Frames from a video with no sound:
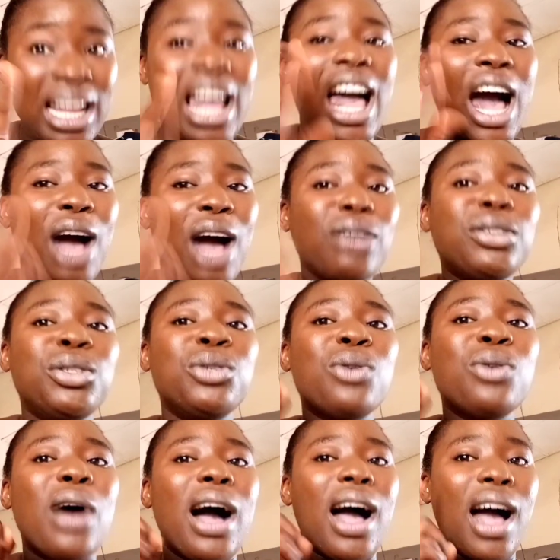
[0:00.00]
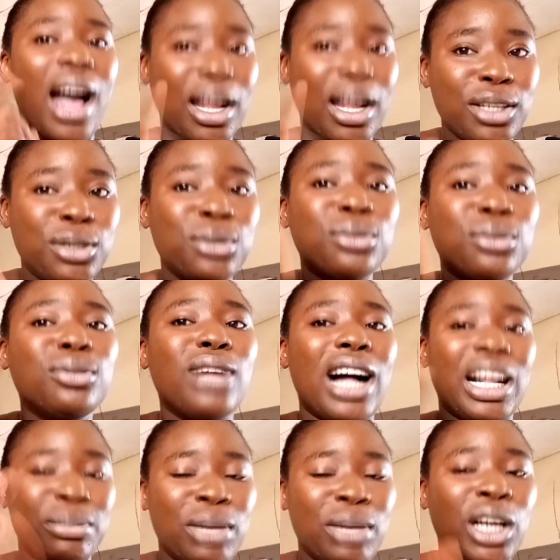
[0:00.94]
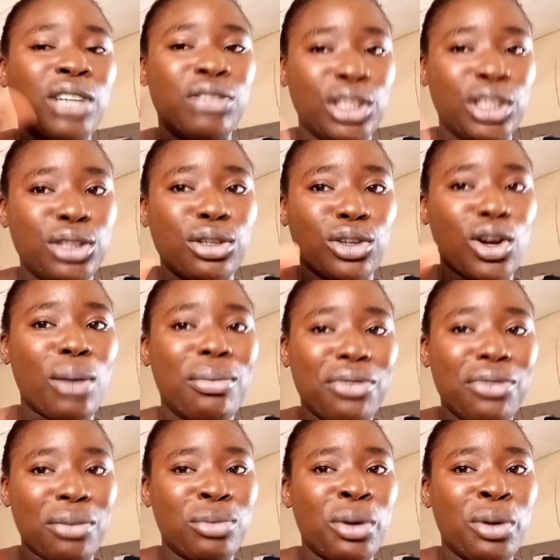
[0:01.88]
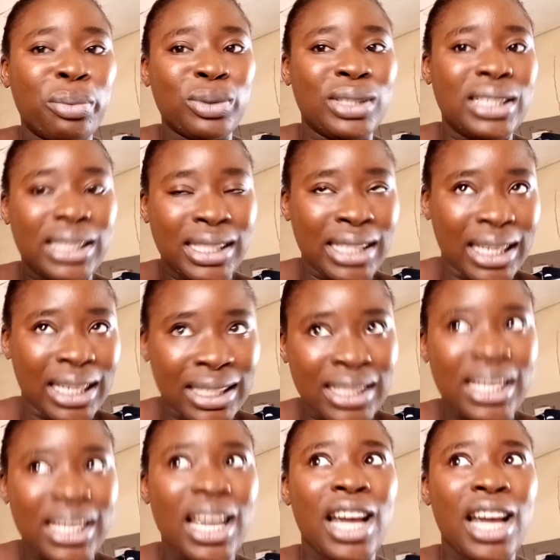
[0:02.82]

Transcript: How do you handle admiration coming from the opposite sex?